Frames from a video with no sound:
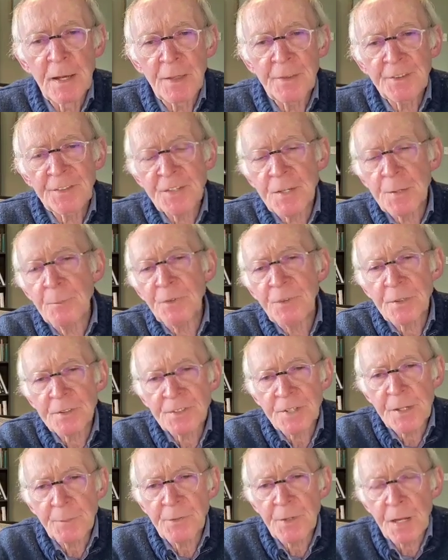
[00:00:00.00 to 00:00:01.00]
And the same
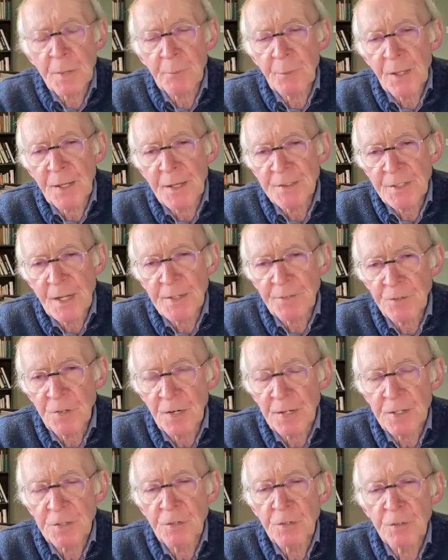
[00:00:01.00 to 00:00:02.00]
thing applies
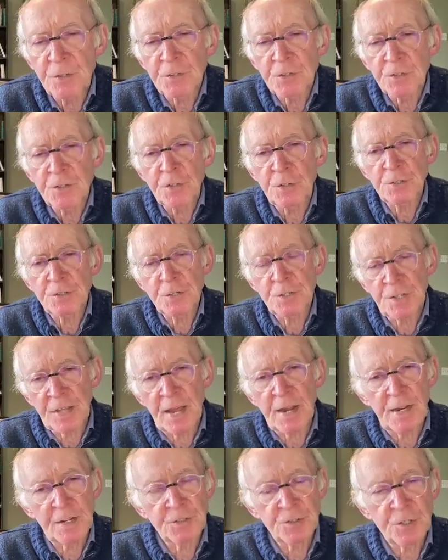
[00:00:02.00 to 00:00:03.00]
actually to the church, the
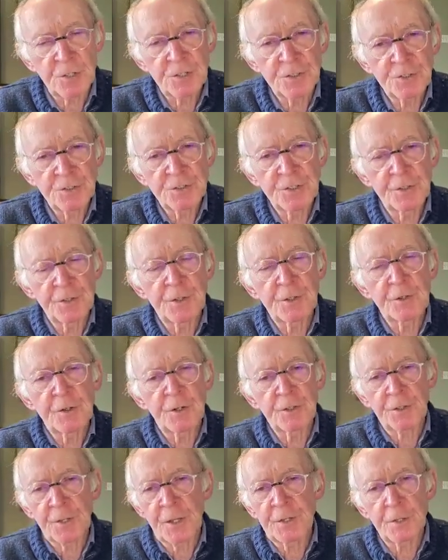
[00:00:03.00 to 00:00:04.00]
Catholic Church in the
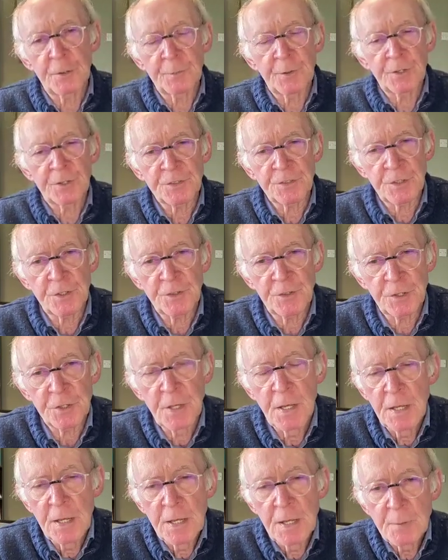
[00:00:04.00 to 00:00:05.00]
north. I know about the south,
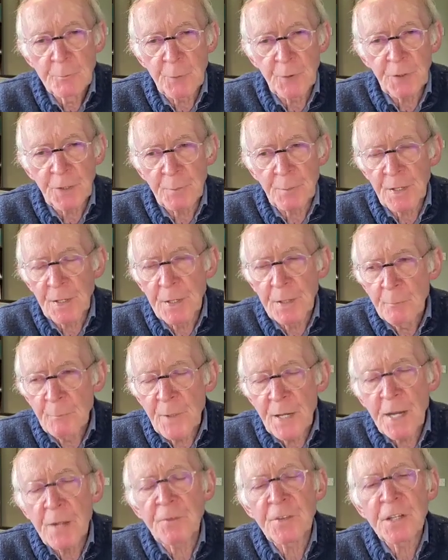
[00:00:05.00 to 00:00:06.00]
but I mean,
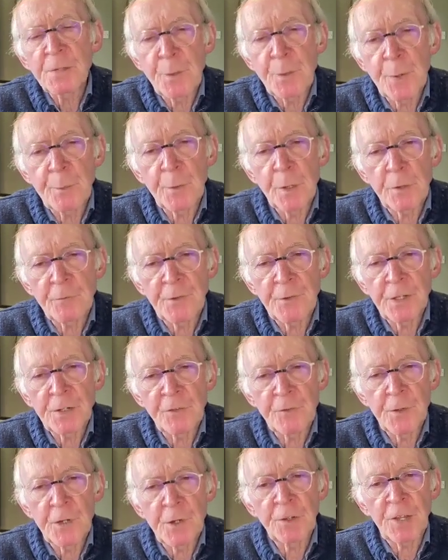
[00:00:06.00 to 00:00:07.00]
many of these people are very
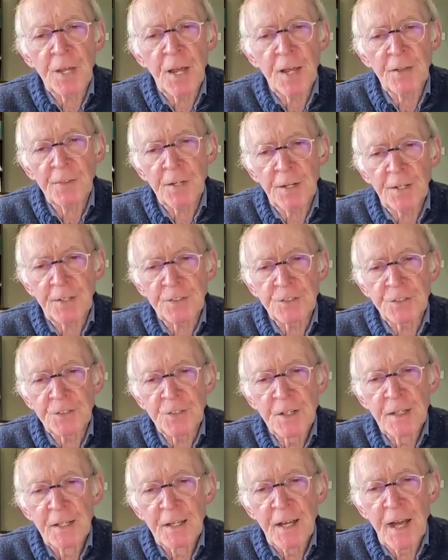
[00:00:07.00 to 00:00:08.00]
devout Catholics.